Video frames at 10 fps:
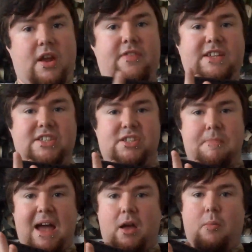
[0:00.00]
like this as a
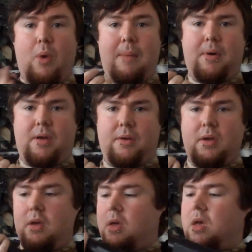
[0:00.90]
backup weapon,
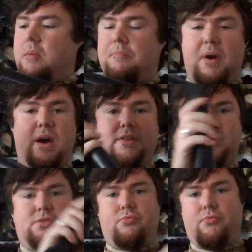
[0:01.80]

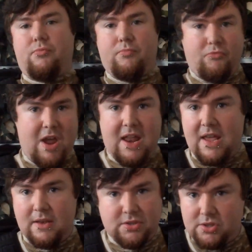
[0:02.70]
but
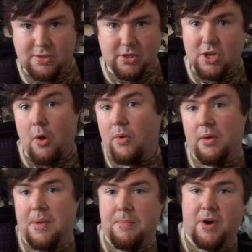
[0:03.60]
really you don't want to
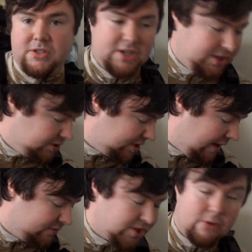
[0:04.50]
be burdening
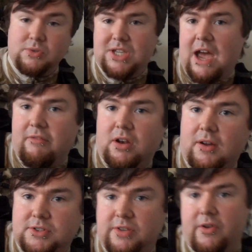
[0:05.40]
yourself. Don't carry
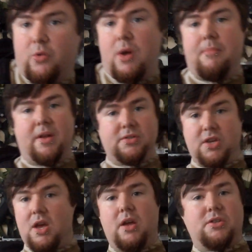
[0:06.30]
lots of equipment,
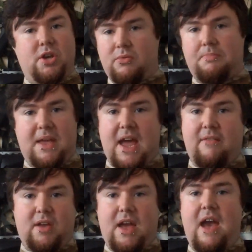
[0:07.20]
don't be
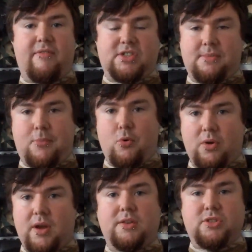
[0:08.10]
carrying a heavy support
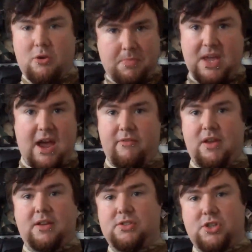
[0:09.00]
gun, don't be
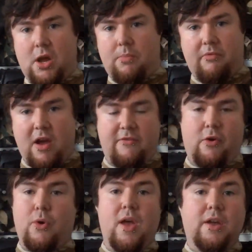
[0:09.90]
carrying a sniper
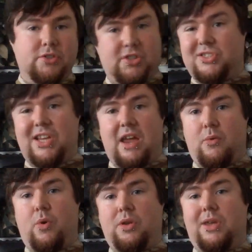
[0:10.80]
rifle. Just take
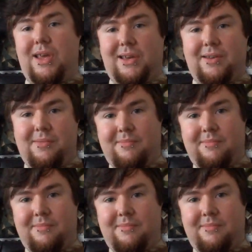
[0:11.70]
what you need.